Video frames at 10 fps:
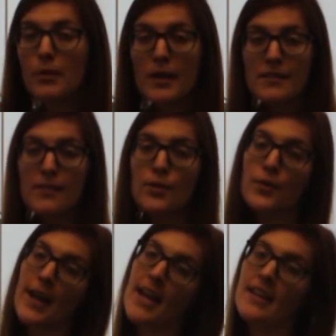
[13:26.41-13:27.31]
and price level go
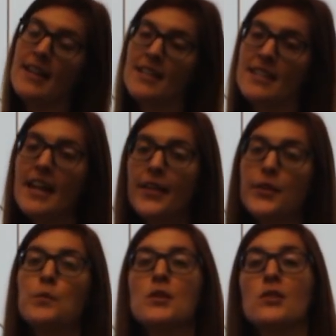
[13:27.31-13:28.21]
hand in hand
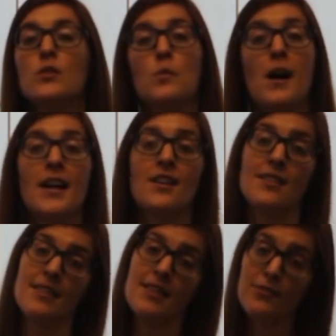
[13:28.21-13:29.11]
together, which is the y
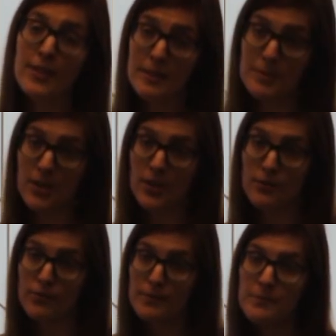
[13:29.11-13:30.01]
on the Phillips
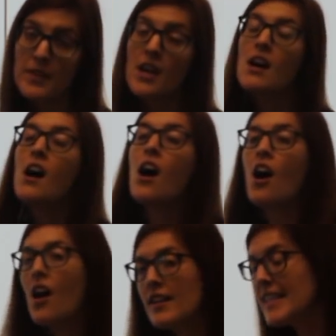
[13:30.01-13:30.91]
curve.
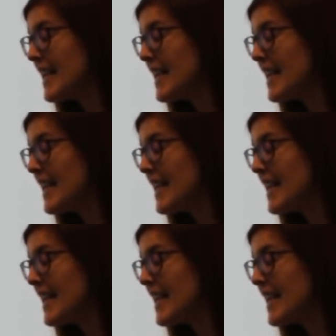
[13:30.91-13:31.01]
On